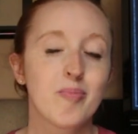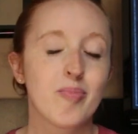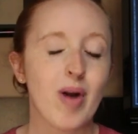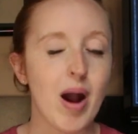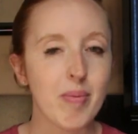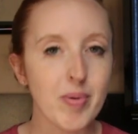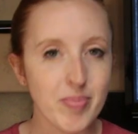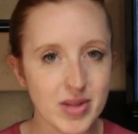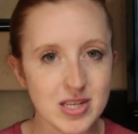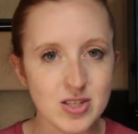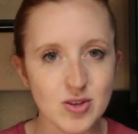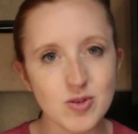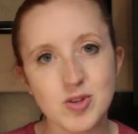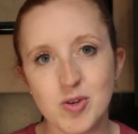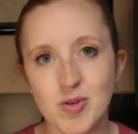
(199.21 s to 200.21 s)
probably
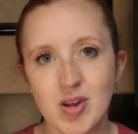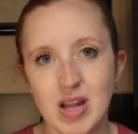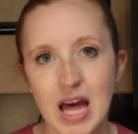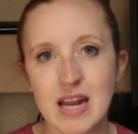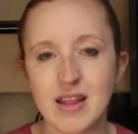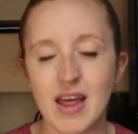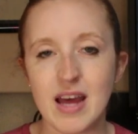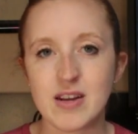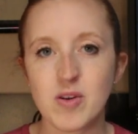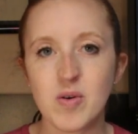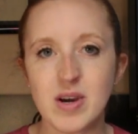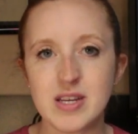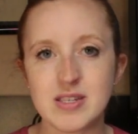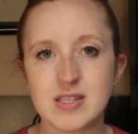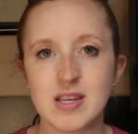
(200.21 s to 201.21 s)
due to a lot of that
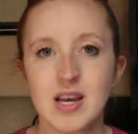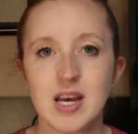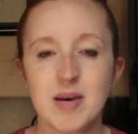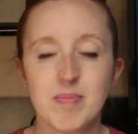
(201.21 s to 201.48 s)
noise.